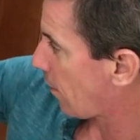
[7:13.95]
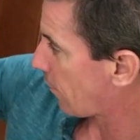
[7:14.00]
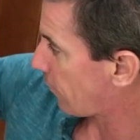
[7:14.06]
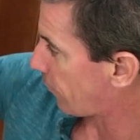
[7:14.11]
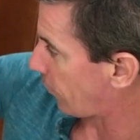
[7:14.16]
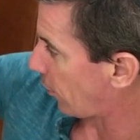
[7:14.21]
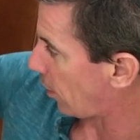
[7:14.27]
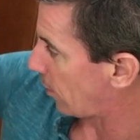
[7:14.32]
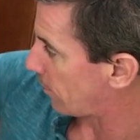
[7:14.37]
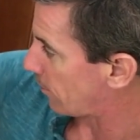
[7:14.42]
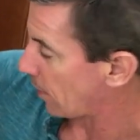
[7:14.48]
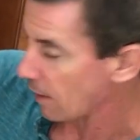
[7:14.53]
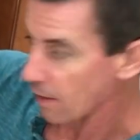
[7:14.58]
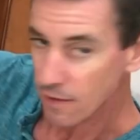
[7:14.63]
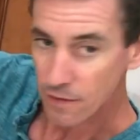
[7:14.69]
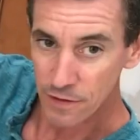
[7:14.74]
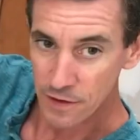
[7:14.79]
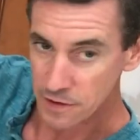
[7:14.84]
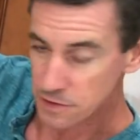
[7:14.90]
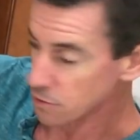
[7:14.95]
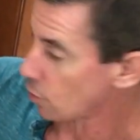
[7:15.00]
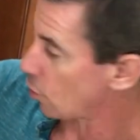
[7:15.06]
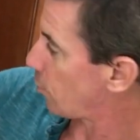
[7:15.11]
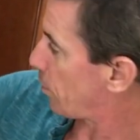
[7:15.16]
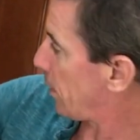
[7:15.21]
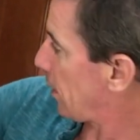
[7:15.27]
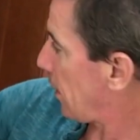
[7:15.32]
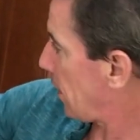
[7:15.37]
from this
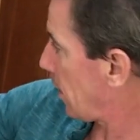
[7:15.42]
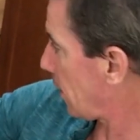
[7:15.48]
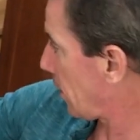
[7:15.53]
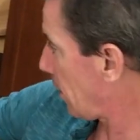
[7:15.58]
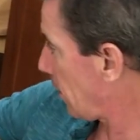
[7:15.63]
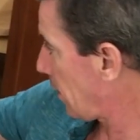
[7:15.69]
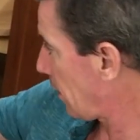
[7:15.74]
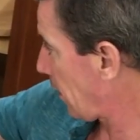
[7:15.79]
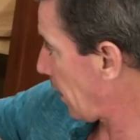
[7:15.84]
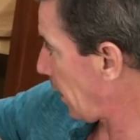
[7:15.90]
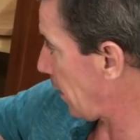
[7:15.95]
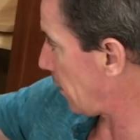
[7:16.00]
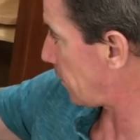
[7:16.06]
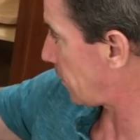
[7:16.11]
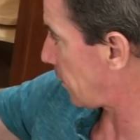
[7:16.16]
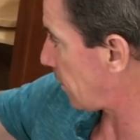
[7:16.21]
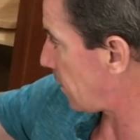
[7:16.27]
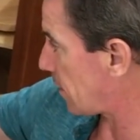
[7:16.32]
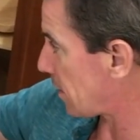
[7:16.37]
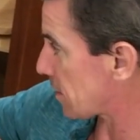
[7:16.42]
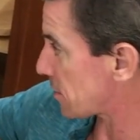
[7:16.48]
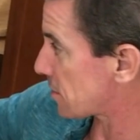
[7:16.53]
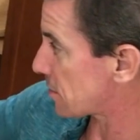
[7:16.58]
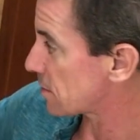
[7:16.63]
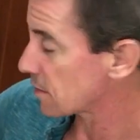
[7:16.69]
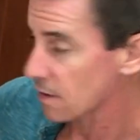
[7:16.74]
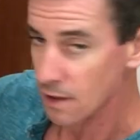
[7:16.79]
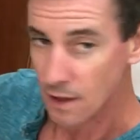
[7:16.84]
opening into
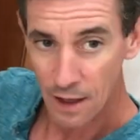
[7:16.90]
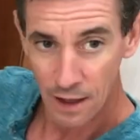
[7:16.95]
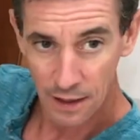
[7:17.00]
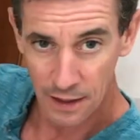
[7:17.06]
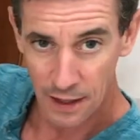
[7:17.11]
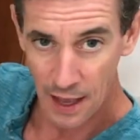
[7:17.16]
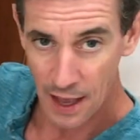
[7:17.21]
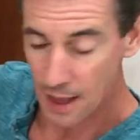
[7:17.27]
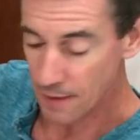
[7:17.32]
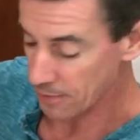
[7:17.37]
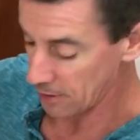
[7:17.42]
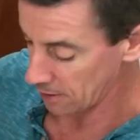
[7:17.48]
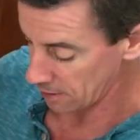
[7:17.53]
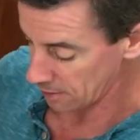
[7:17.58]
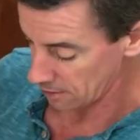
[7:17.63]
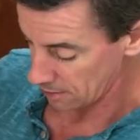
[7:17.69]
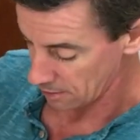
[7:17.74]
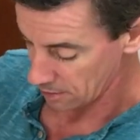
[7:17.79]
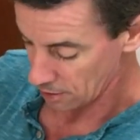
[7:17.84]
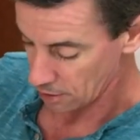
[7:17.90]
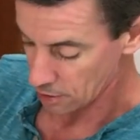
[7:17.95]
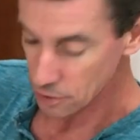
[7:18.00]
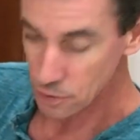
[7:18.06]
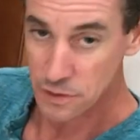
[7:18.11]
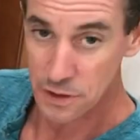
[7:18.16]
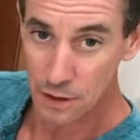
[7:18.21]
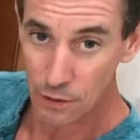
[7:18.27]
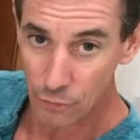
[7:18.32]
this cabinet
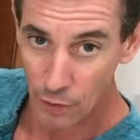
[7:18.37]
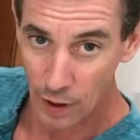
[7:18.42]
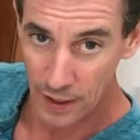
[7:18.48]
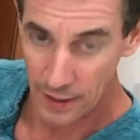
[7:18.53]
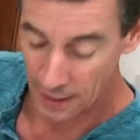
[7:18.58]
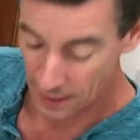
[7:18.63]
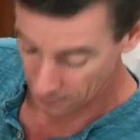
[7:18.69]
using a right